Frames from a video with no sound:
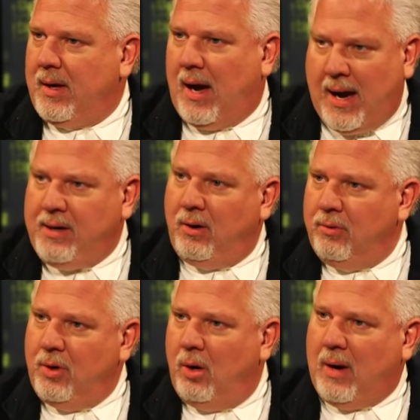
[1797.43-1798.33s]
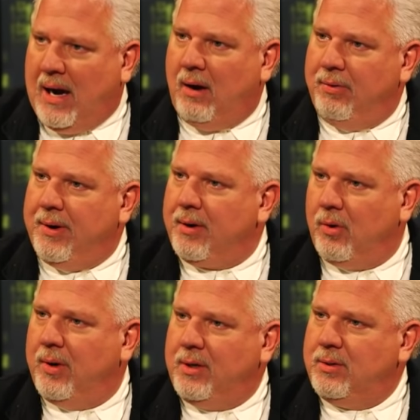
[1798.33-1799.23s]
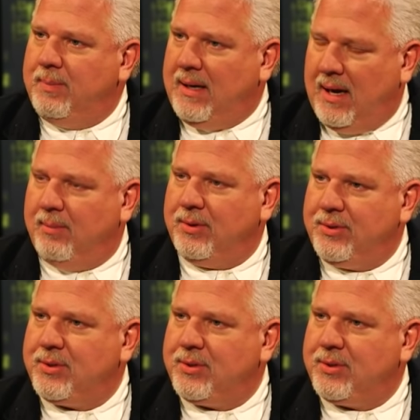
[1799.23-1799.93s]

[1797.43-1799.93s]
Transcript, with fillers: I don't know how they're going to be able to